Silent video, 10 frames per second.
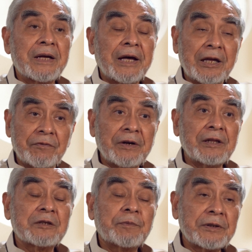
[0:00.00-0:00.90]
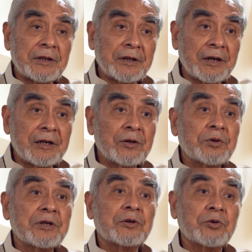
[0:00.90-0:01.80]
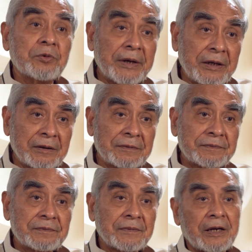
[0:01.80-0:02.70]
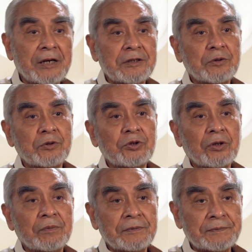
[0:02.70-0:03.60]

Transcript: And when this person can do it in a good manner, gets a good job.